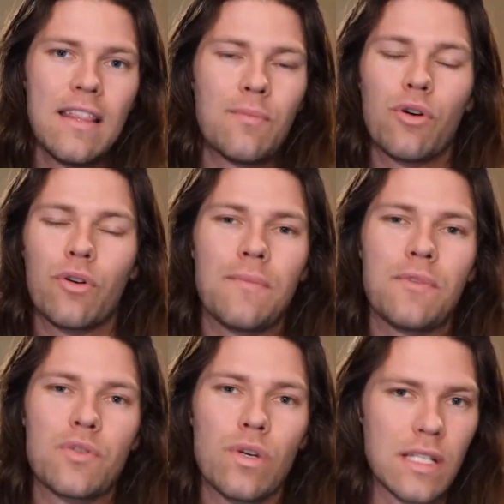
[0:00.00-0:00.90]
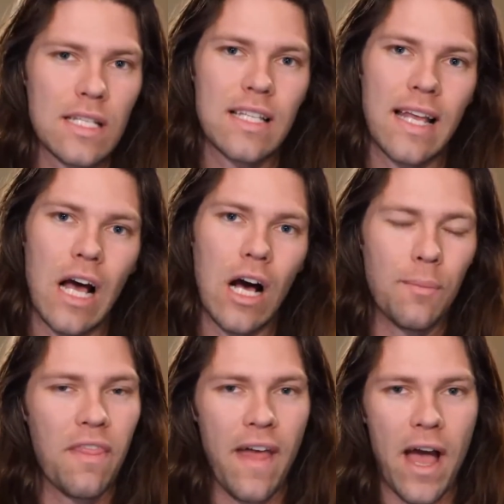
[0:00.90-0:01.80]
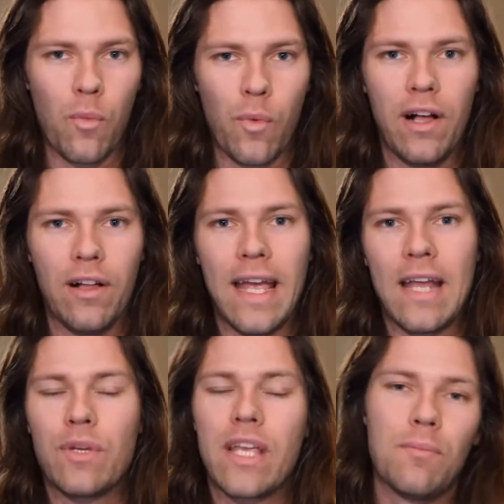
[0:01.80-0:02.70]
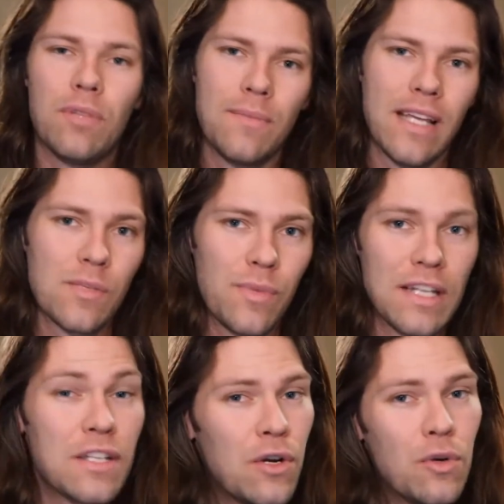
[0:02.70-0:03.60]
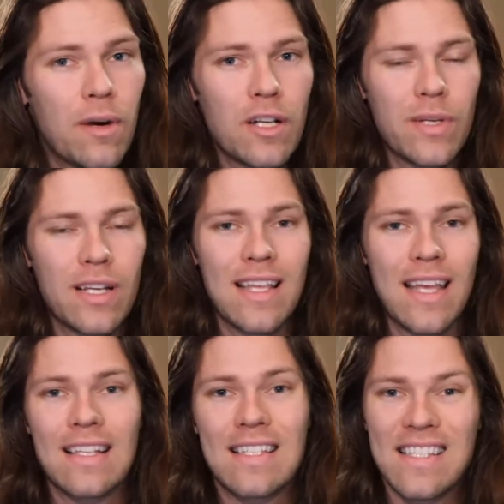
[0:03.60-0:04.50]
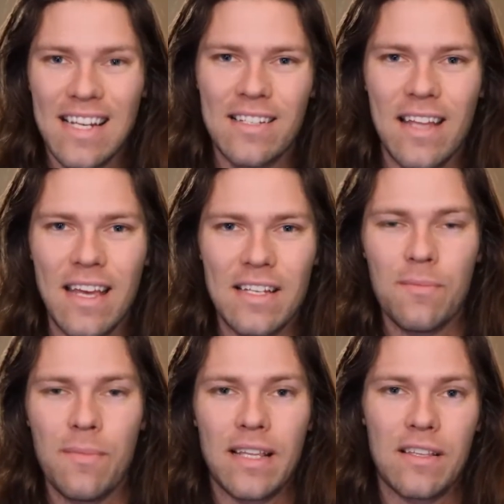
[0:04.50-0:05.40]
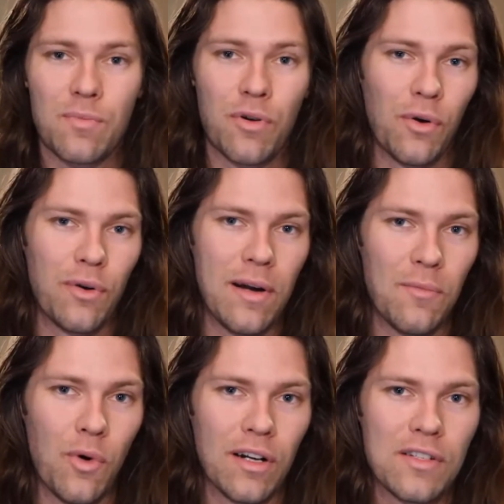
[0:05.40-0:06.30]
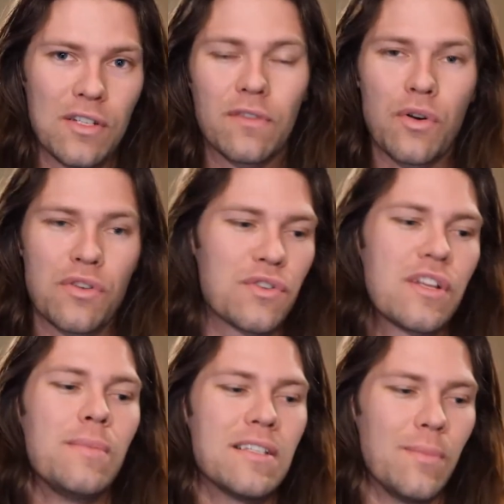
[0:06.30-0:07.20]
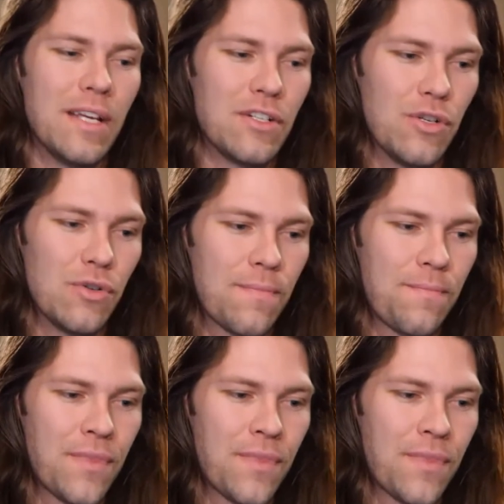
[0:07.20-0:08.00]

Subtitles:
The program just wasn't set up that well, and we can't blame the SBA too much because they had 6 days to make this program work. So of course there's going to be some issues.